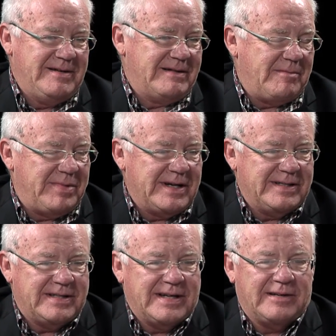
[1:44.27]

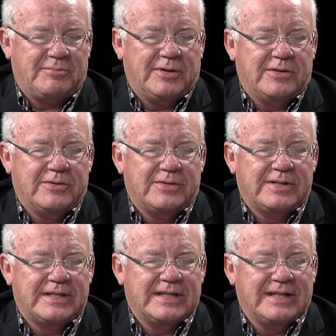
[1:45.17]
companies that
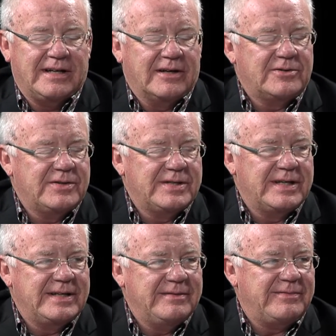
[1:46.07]
produce uh,
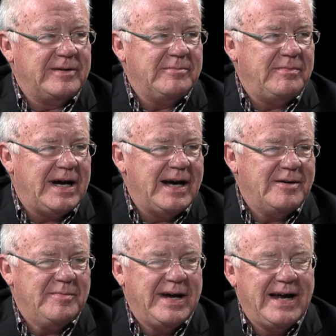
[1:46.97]
electricity from
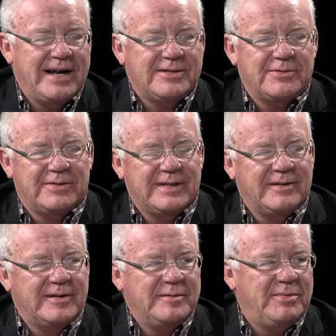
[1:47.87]
biomass,
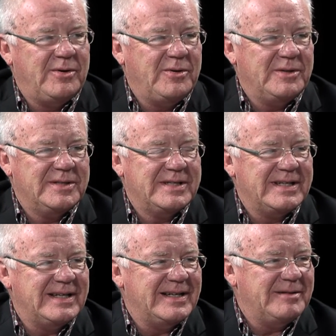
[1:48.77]
utility
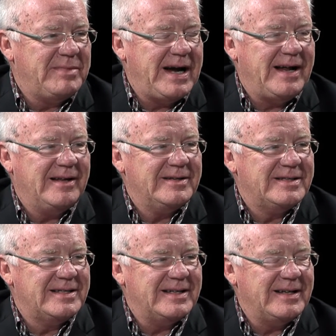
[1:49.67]
poles, uh,
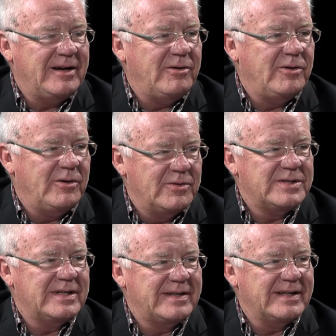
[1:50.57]
pallets, uh, a whole
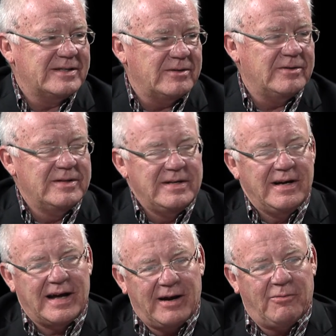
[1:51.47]
host of things. So
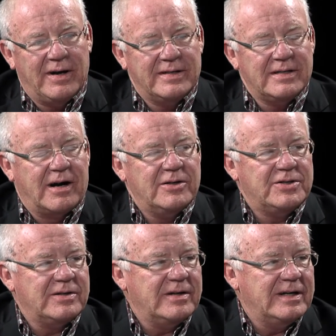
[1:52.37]
kind of one is
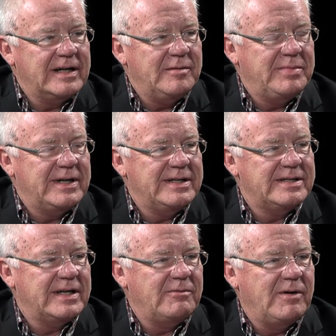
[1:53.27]
larger uh,
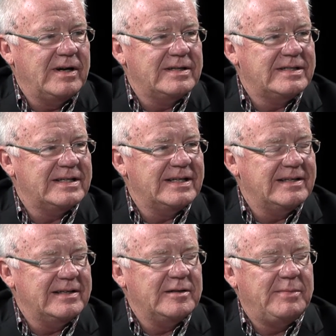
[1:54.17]
companies and one is
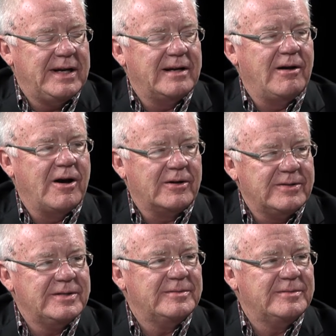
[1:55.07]
uh, the independent loggers.